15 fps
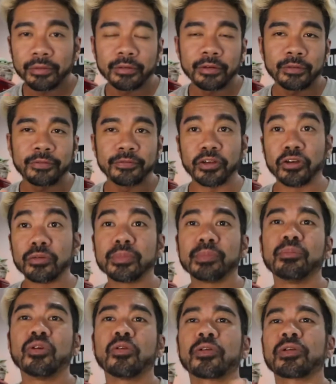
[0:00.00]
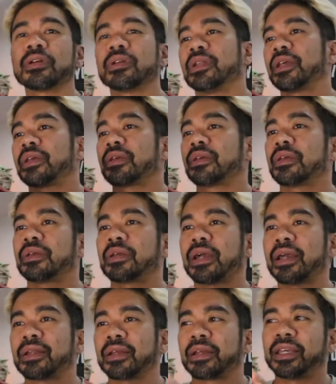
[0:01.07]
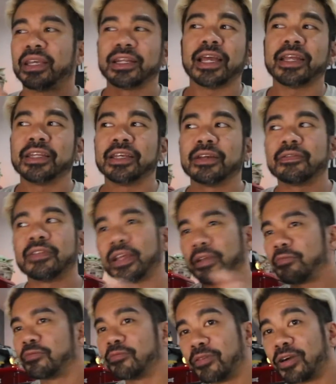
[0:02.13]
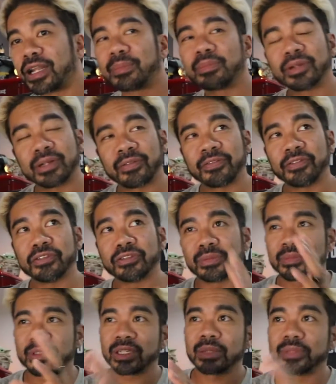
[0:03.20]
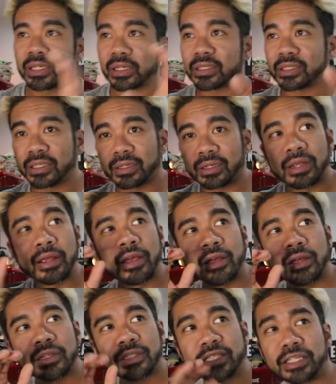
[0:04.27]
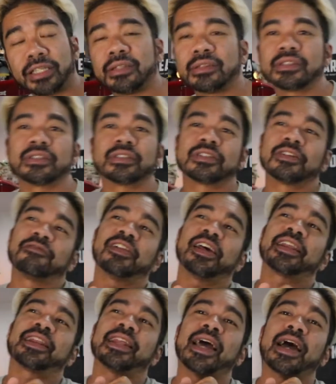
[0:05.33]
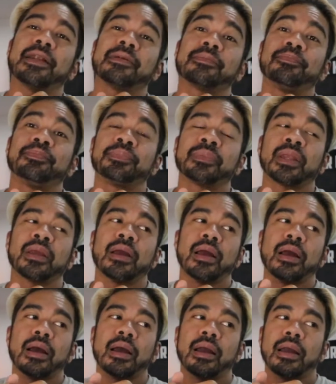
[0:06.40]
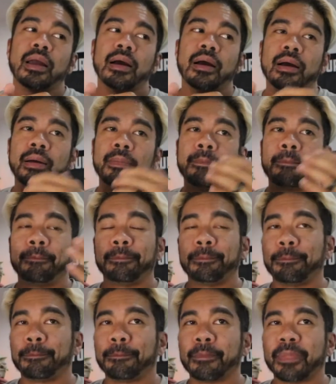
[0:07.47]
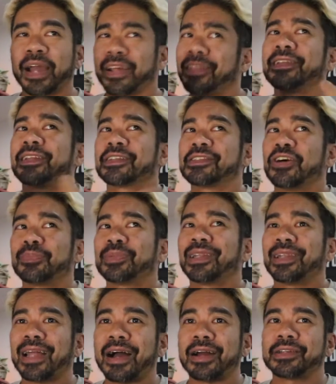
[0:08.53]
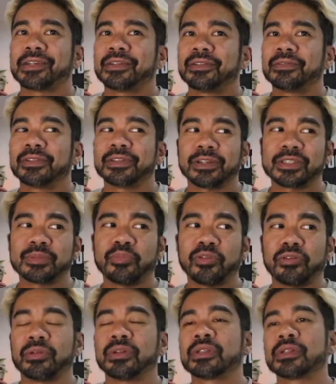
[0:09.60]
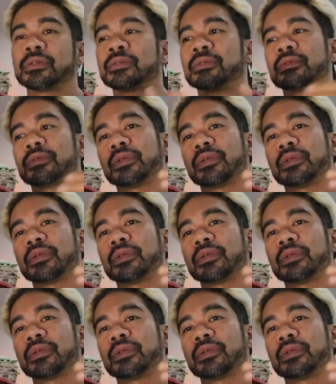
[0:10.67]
uh, film more, like kind of get an idea of like what I'm gonna film, subjects and scenes and stuff like that. Um, I think that's helped a lot with the experience.